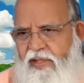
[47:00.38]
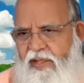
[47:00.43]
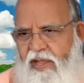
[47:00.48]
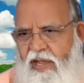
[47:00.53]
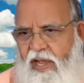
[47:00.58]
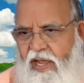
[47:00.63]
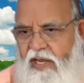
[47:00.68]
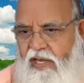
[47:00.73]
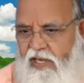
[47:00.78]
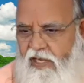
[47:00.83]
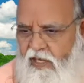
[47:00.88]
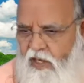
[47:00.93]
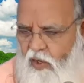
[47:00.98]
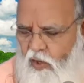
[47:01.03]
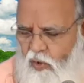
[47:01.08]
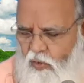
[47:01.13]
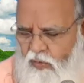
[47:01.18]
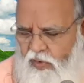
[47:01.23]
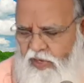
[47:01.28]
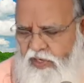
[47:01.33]
And in
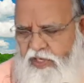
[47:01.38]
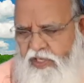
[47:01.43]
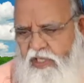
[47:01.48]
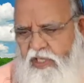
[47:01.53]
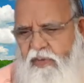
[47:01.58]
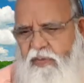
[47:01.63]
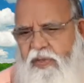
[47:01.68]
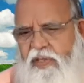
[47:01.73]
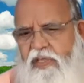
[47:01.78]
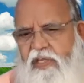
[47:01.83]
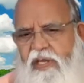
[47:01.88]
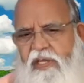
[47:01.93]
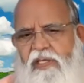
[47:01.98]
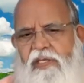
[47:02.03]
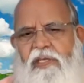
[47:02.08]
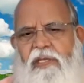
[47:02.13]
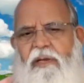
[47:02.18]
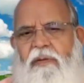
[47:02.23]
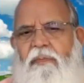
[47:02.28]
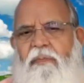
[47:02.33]
Kenopanishad, the mantras
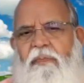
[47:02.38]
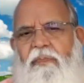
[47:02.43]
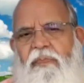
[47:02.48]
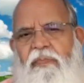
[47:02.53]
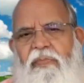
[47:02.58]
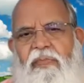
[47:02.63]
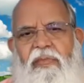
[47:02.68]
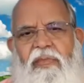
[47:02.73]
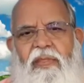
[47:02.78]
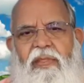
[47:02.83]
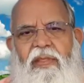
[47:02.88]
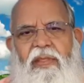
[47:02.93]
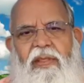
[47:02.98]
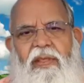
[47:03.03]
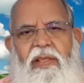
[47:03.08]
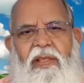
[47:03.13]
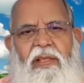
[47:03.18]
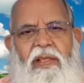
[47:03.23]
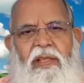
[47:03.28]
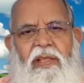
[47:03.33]
come.
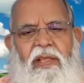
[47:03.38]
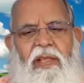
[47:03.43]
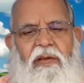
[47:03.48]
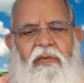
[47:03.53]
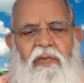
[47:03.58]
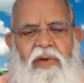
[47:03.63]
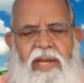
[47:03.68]
One